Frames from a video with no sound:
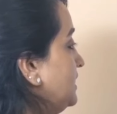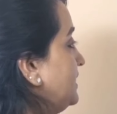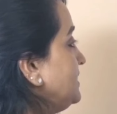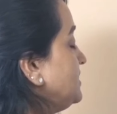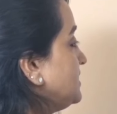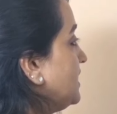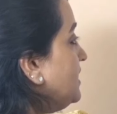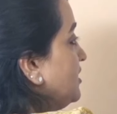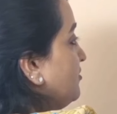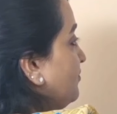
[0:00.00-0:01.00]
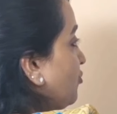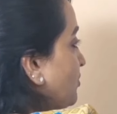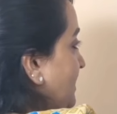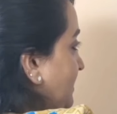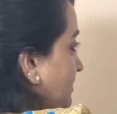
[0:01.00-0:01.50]
Let's say if
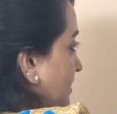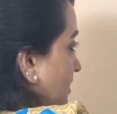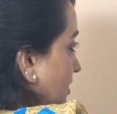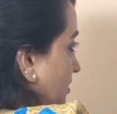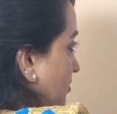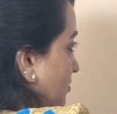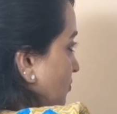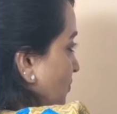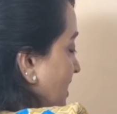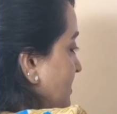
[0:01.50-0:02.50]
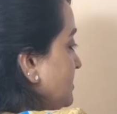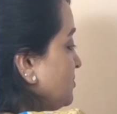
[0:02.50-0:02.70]
only one is